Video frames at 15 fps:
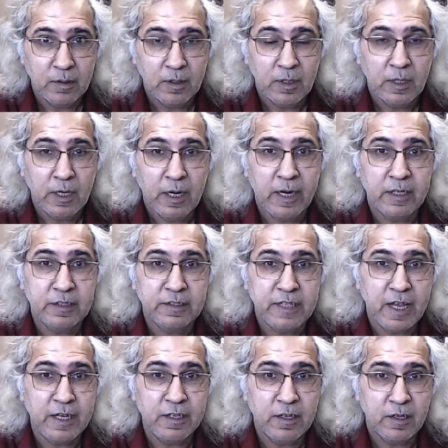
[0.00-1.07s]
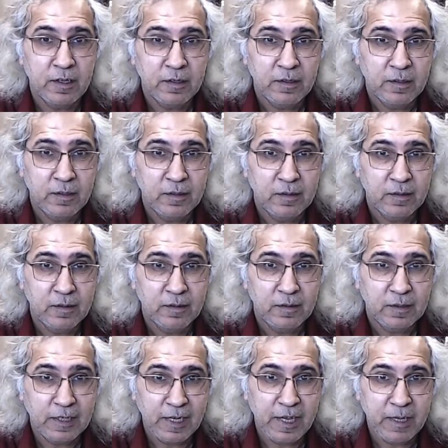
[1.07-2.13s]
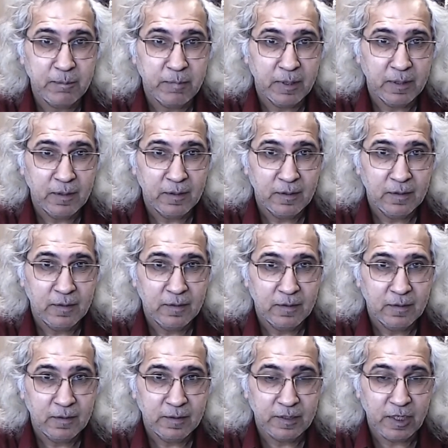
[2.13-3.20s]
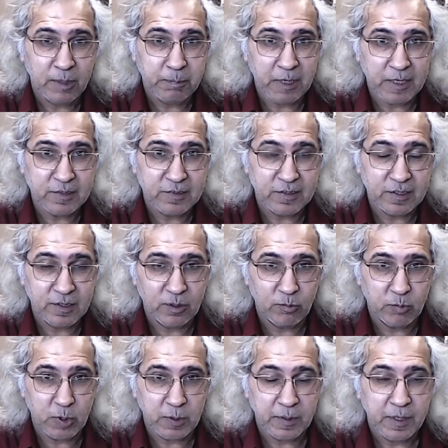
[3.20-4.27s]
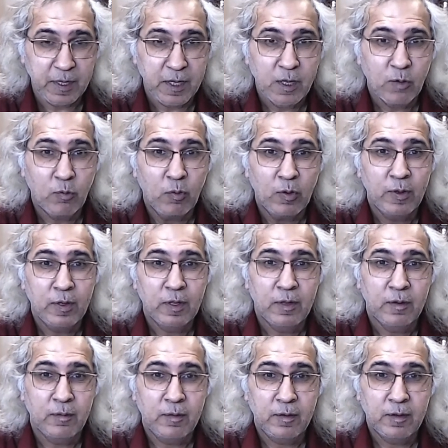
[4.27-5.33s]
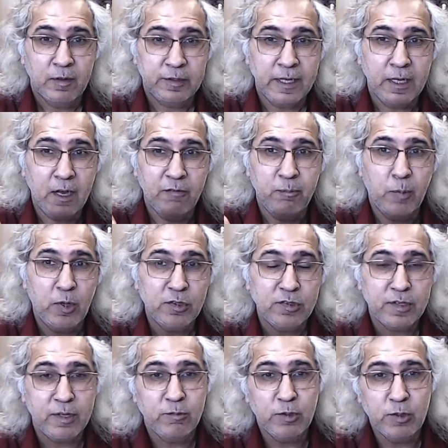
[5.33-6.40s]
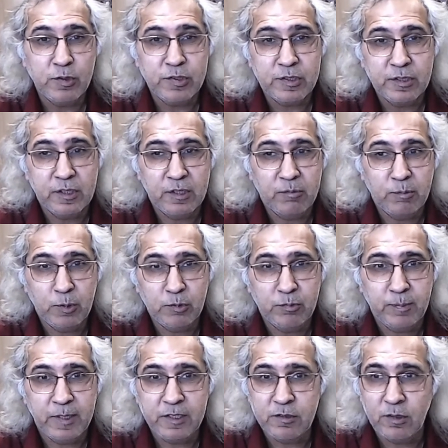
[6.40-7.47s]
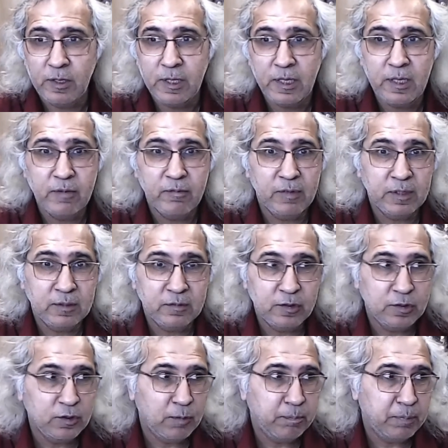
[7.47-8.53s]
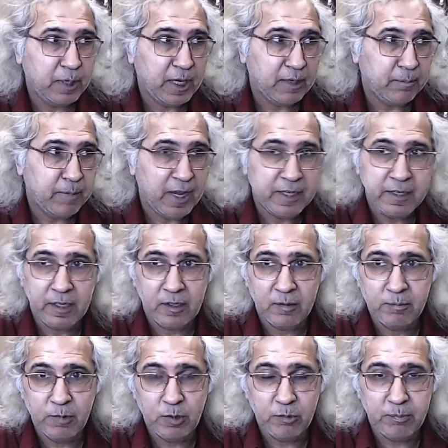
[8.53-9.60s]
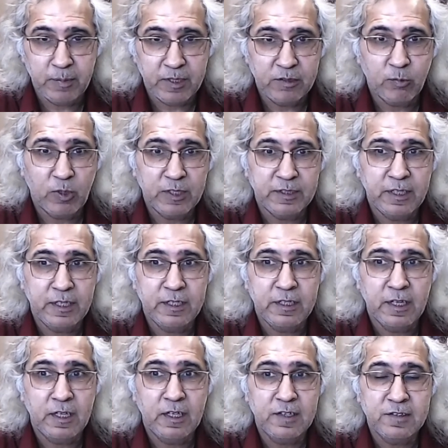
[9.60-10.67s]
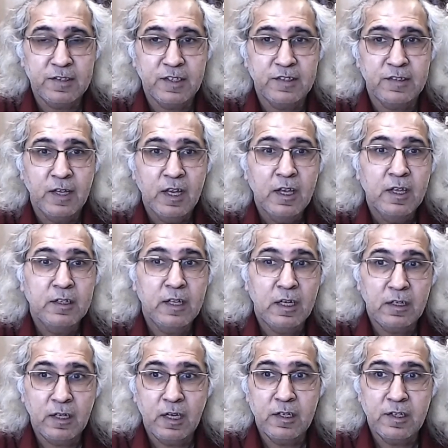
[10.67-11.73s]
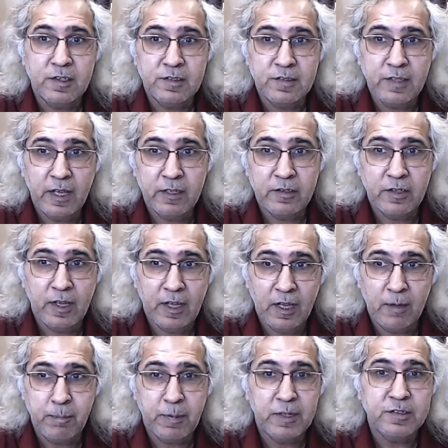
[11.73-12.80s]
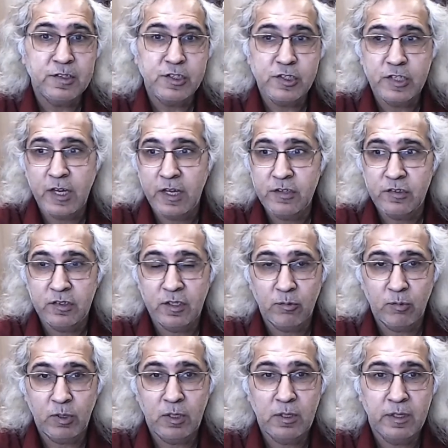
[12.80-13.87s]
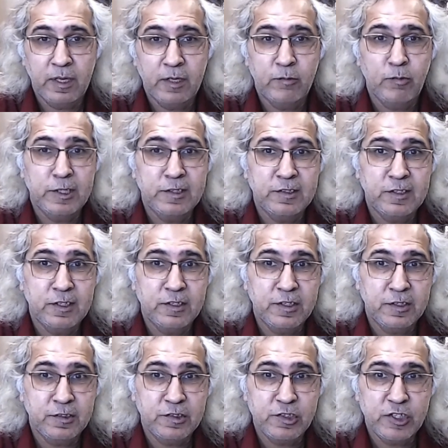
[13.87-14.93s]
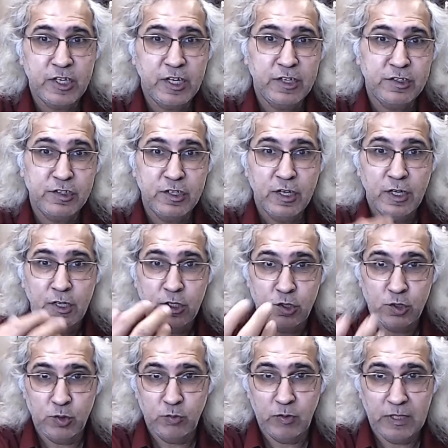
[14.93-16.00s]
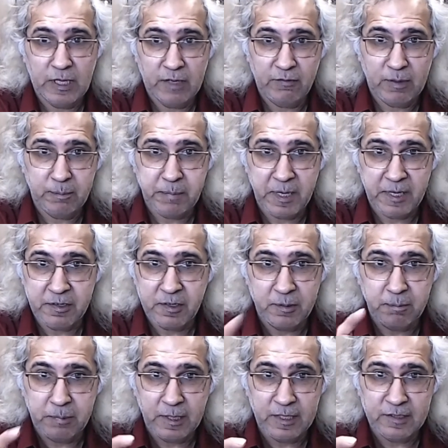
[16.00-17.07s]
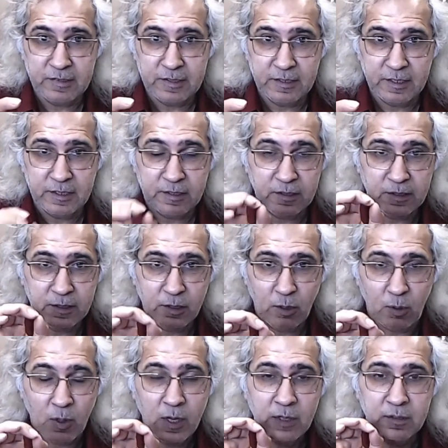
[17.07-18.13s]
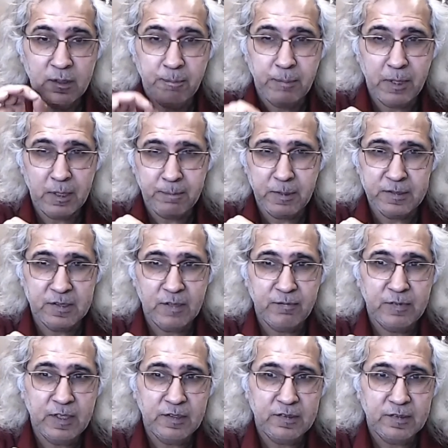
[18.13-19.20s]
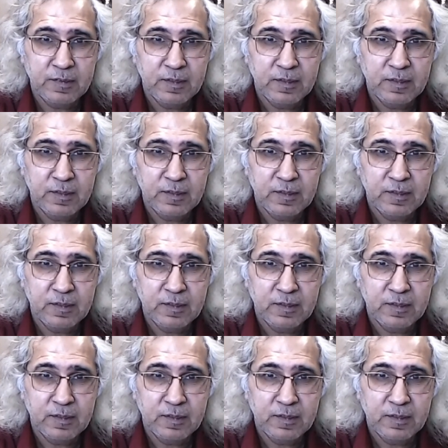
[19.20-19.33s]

and then claim their place in the world. Think of most revolutionary movements or even, you know, pragmatic movements. What they tell us is that let us help us change the world and once it is changed, you will have a better place in it. No, the purpose of this